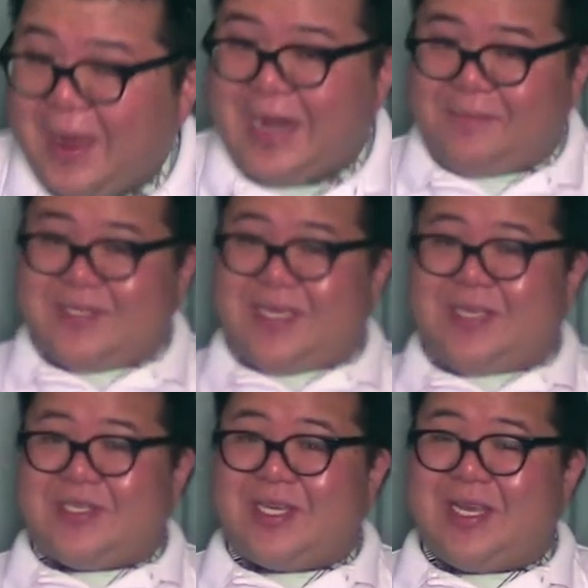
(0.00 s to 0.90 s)
name is
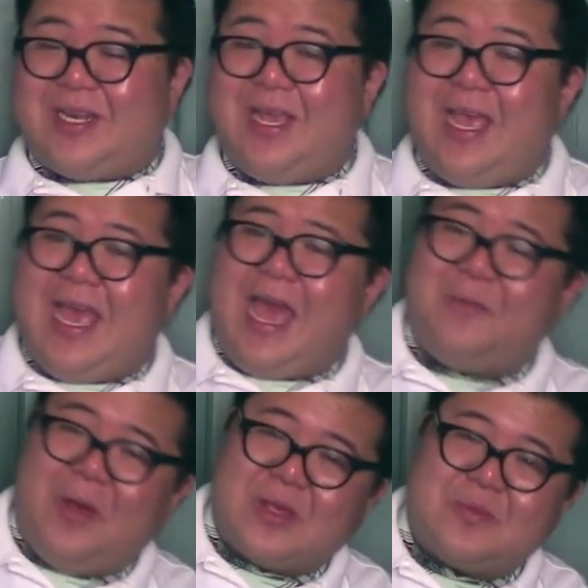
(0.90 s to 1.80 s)
Ian Chin,
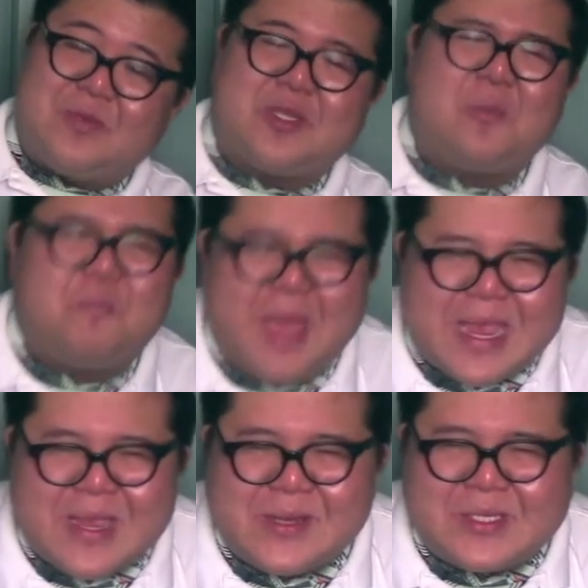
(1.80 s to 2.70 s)
and welcome to the
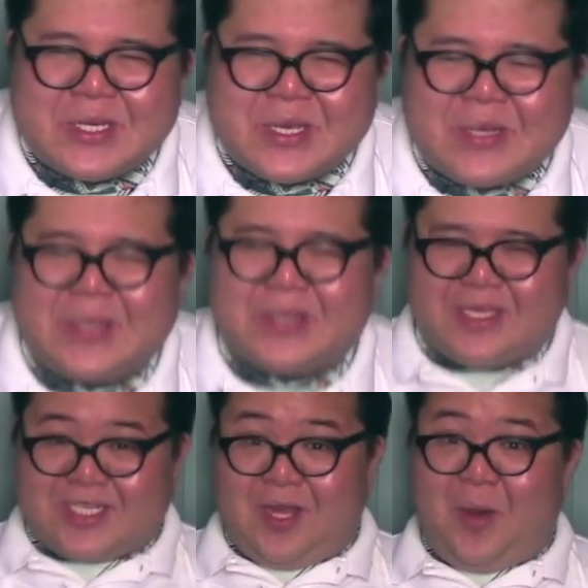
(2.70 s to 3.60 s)
Baking Chin,
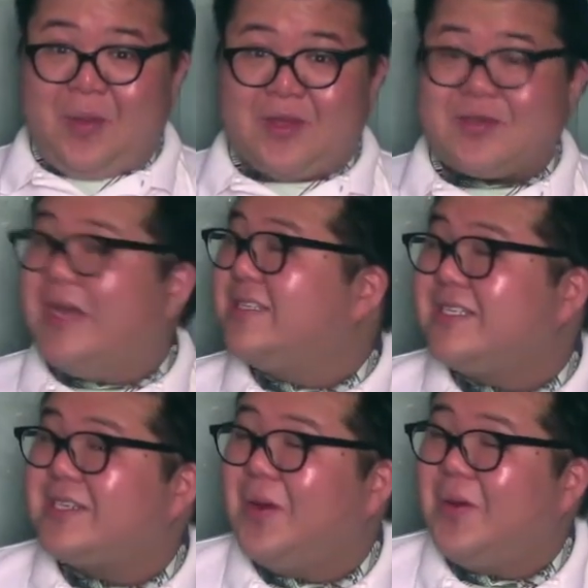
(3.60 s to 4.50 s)
the show that tries to
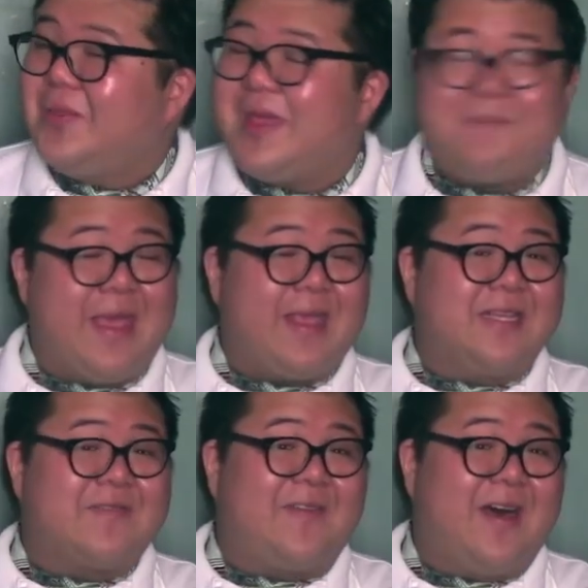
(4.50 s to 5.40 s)
show that baking
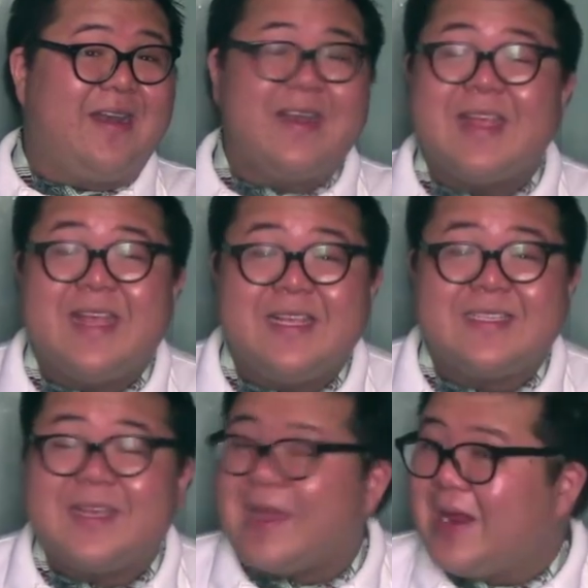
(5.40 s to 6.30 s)
is fun,
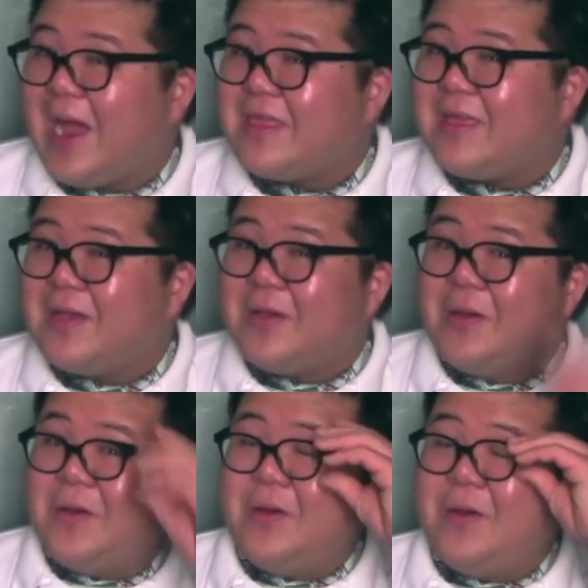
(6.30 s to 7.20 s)
easy, and I think
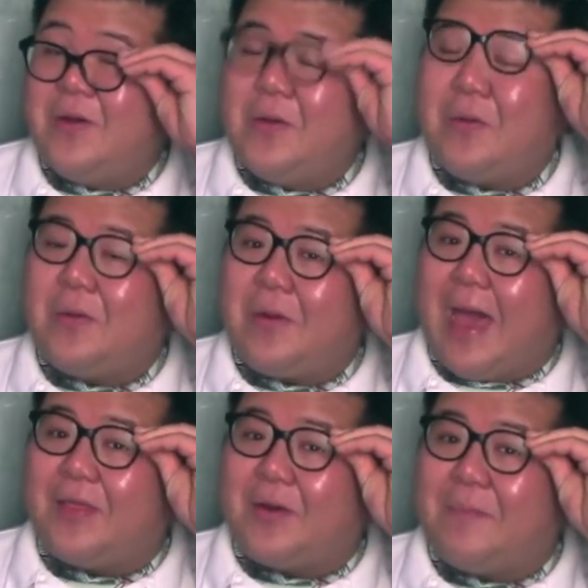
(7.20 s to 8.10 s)

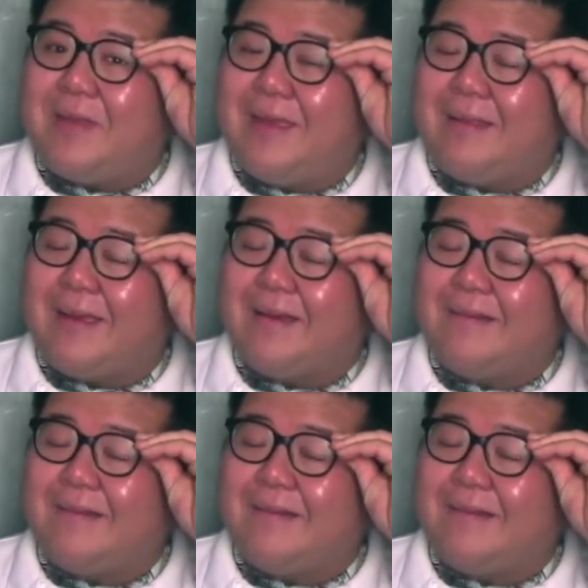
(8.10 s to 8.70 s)
rather appealing.